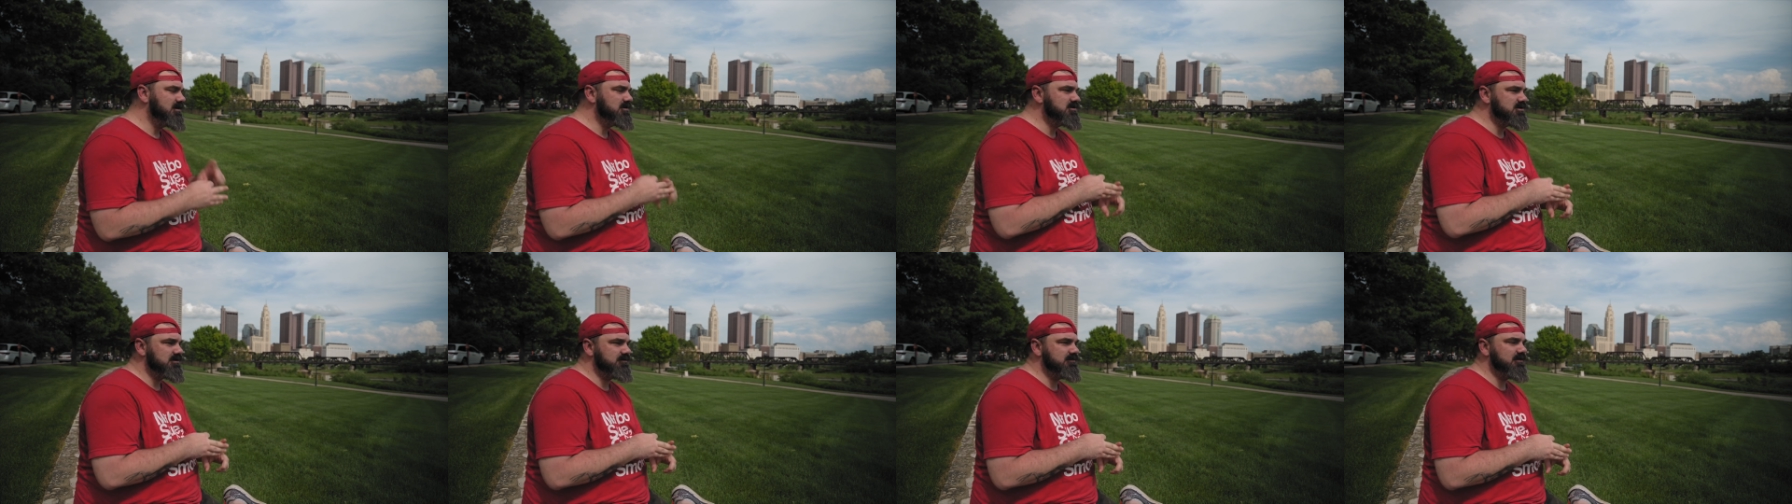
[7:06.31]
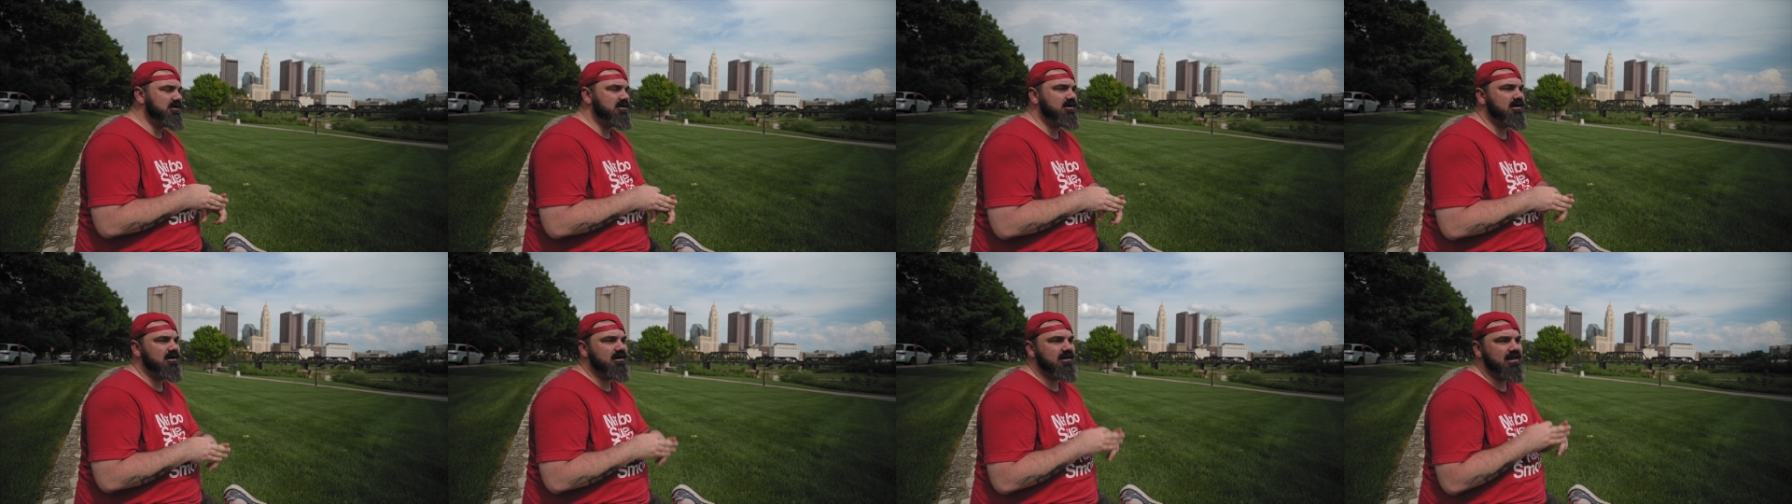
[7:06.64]

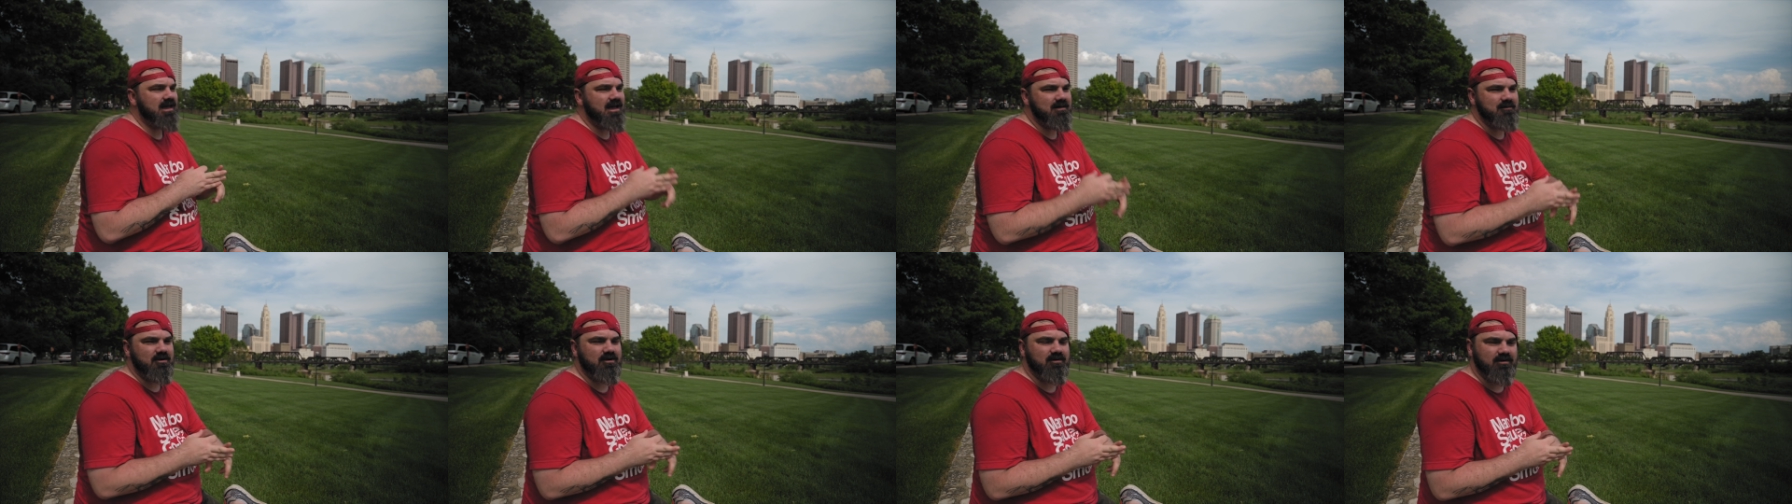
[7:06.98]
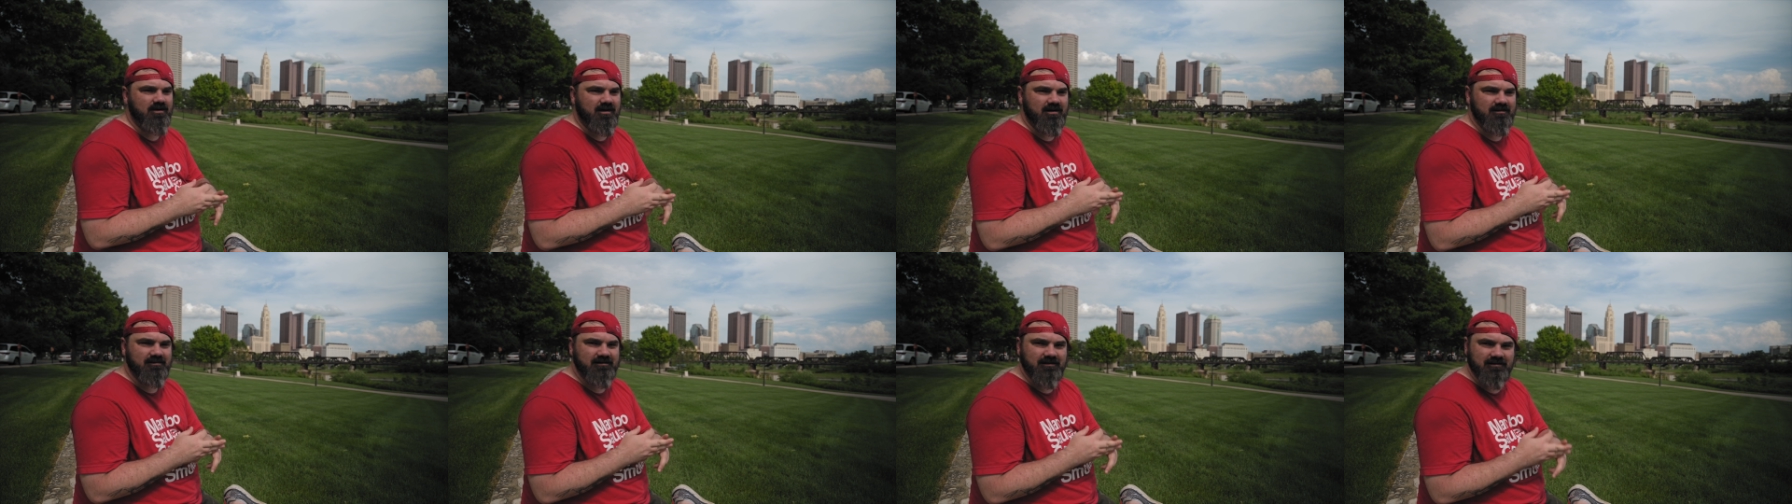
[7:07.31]
Jafar came
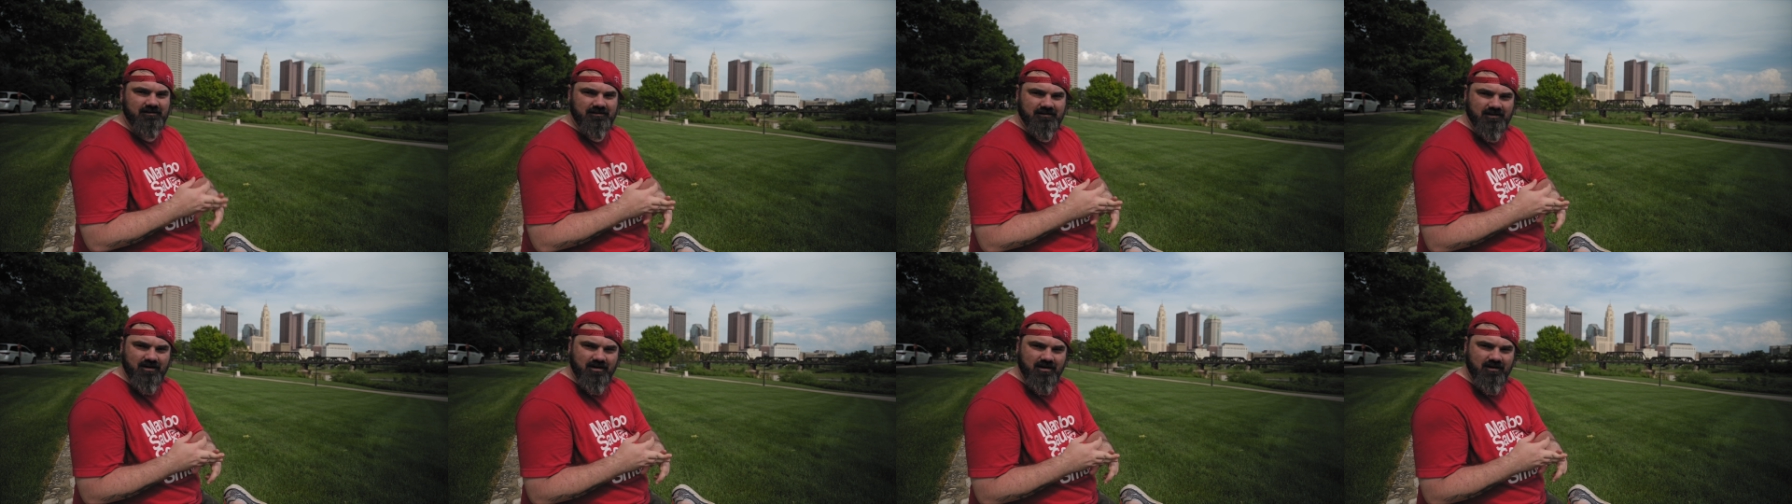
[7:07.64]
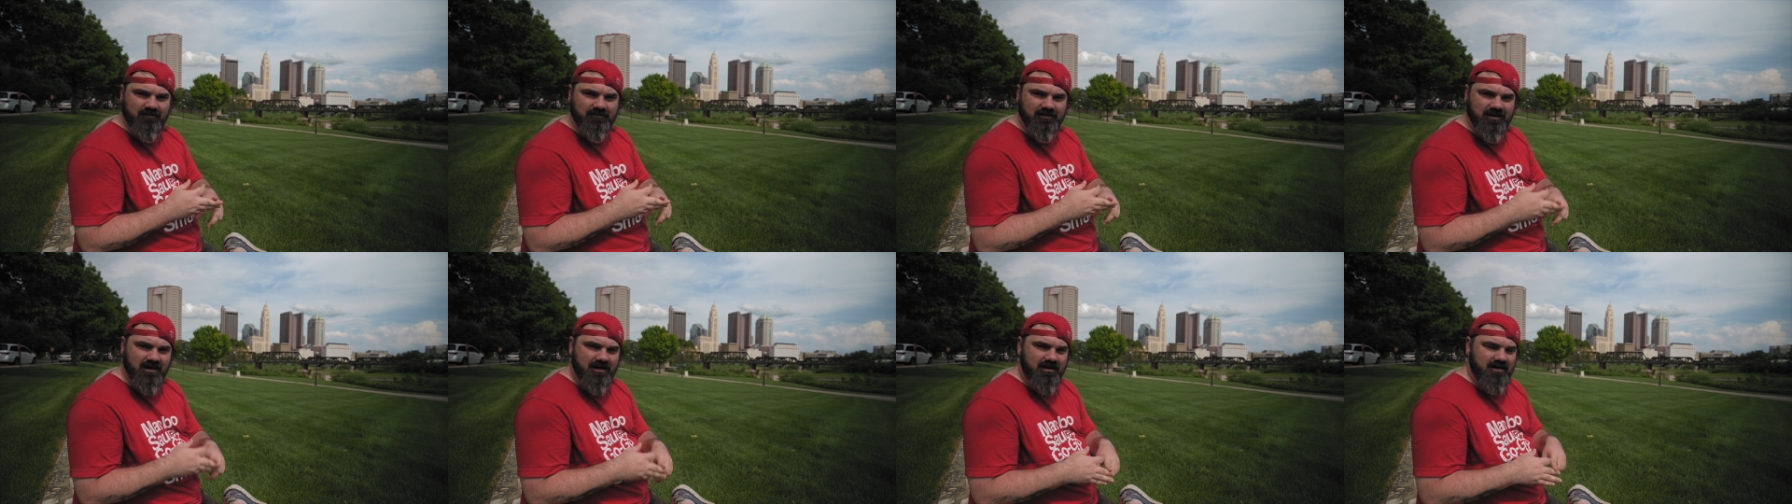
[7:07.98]
across as
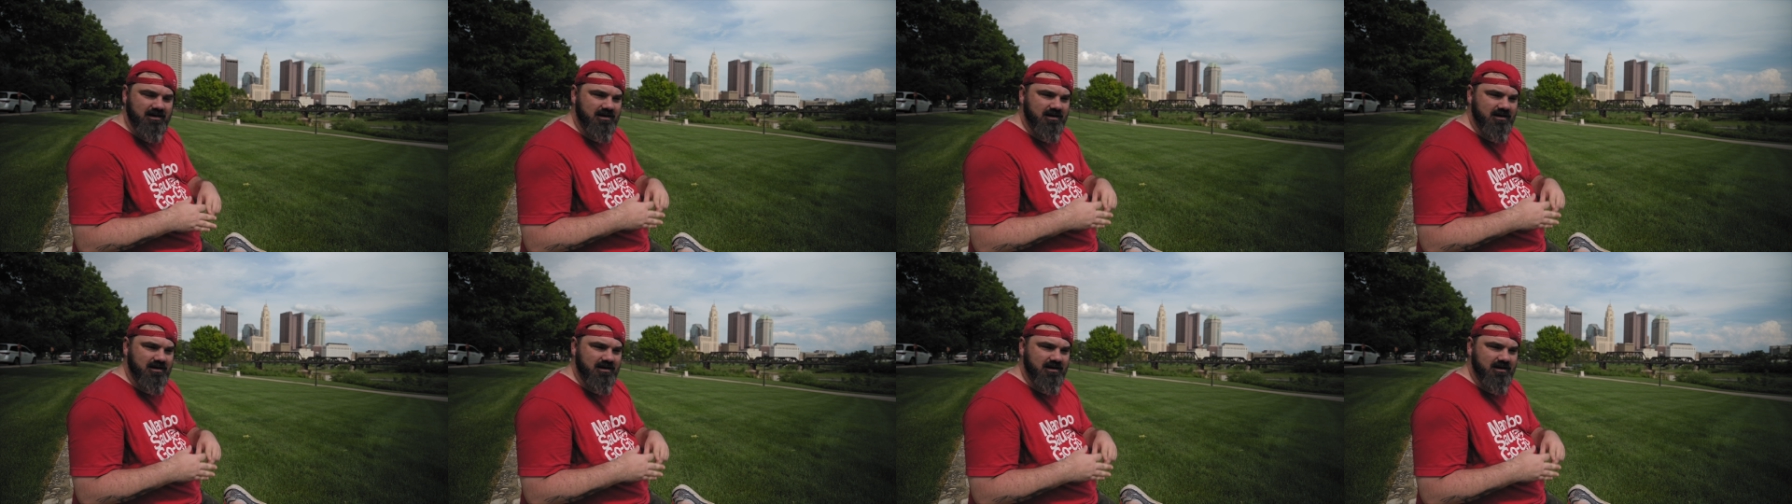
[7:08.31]
soft.